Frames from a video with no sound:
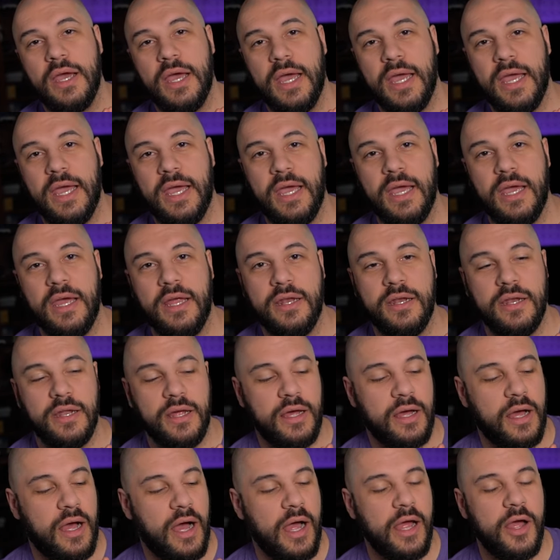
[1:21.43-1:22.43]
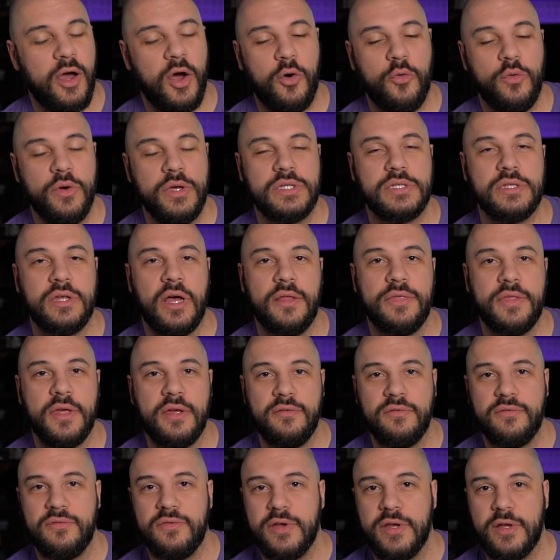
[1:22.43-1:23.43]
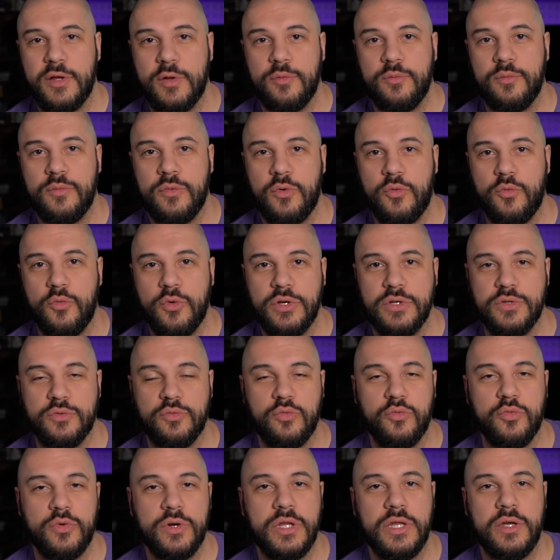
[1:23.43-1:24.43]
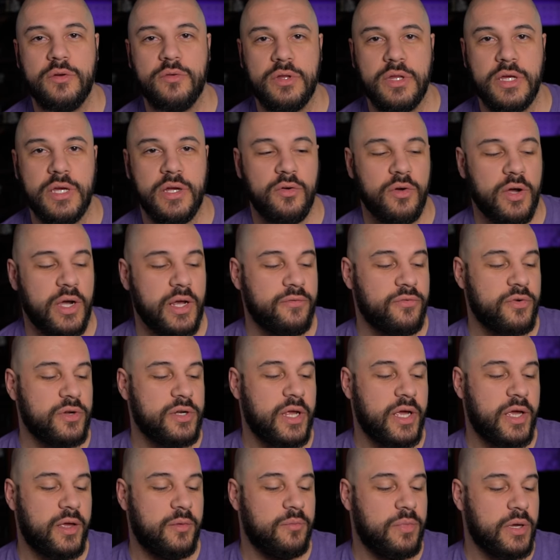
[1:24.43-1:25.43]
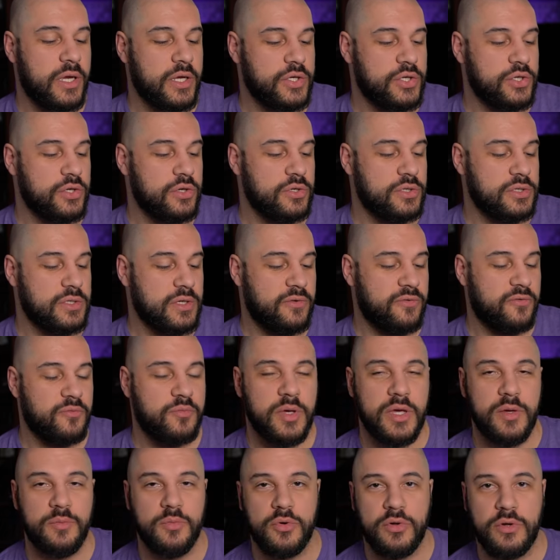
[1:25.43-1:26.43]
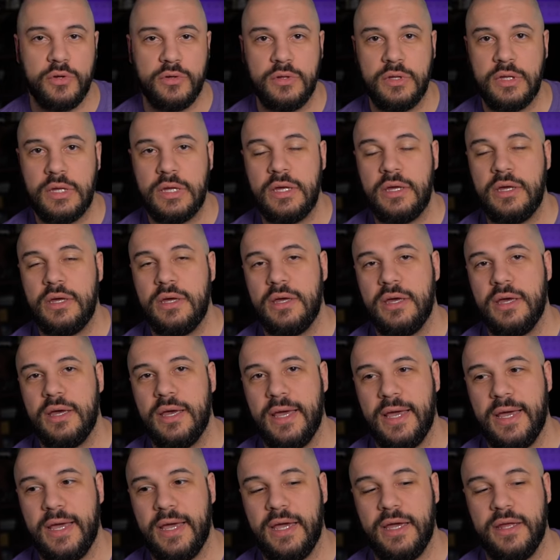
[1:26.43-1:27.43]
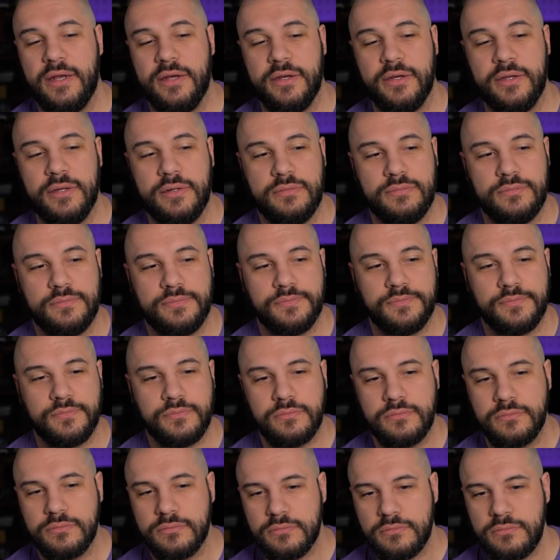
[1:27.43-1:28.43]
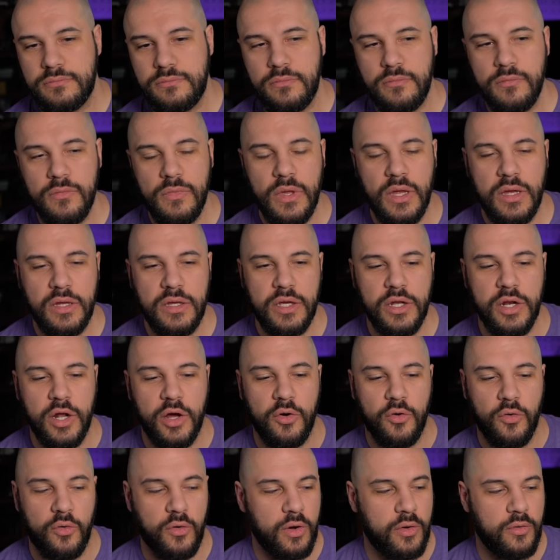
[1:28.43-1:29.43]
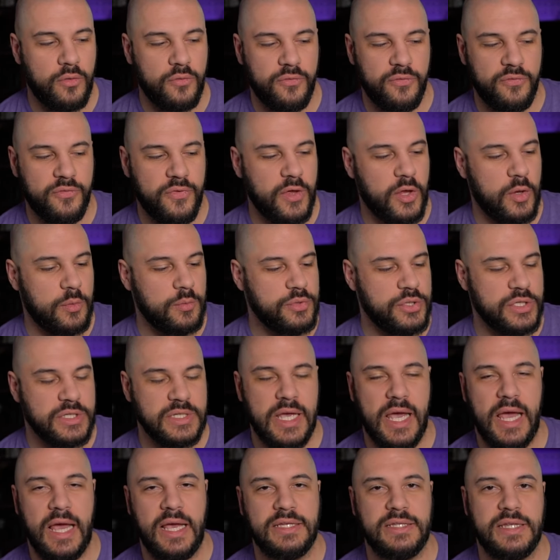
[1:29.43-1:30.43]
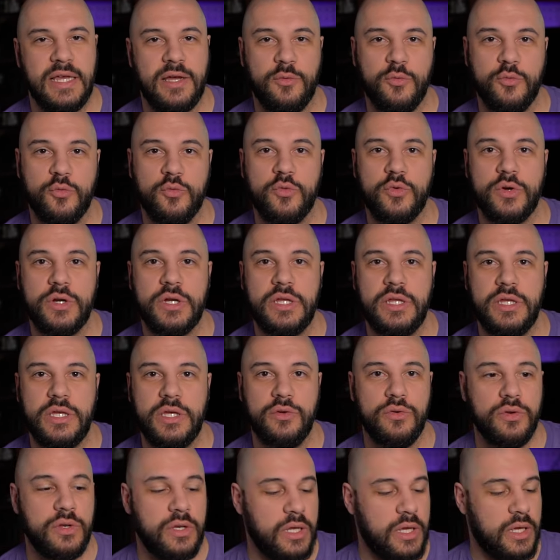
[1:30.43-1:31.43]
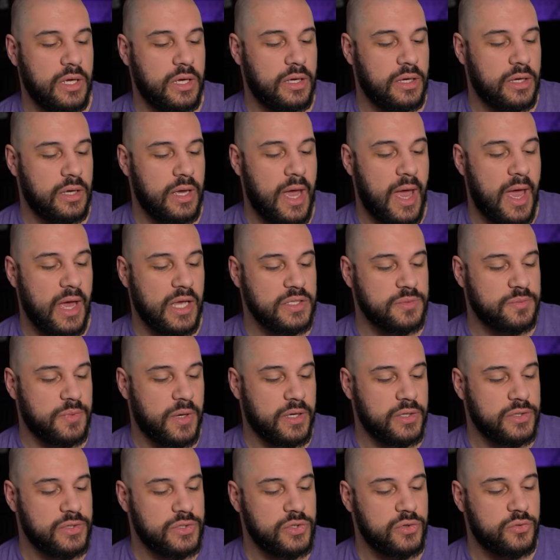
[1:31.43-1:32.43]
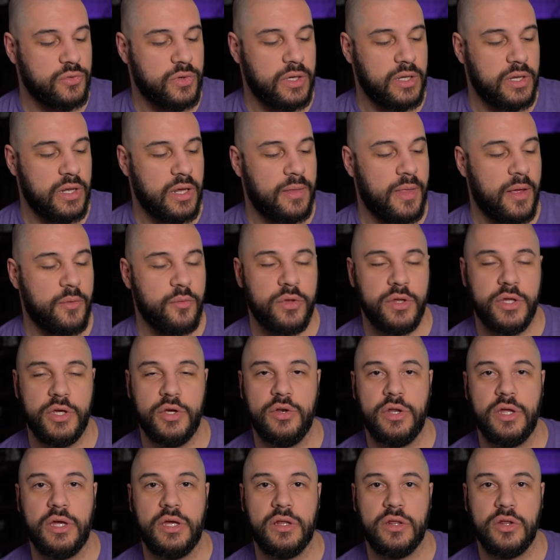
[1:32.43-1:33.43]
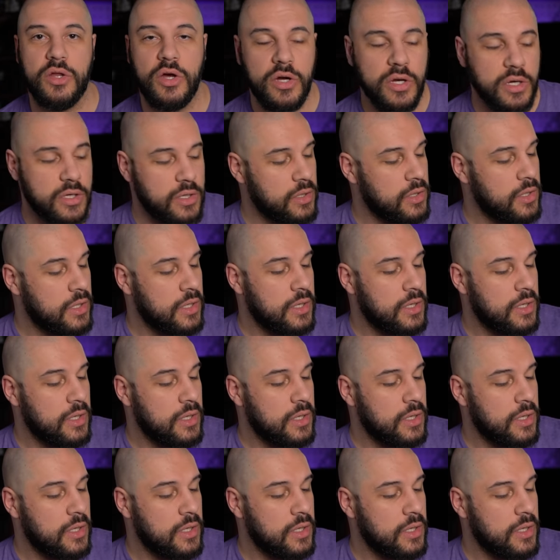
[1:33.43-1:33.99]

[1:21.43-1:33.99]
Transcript: and I always thought that film was really, really great for taking pictures of people. And, you know, film just has that really unique aspect to it and that really unique look.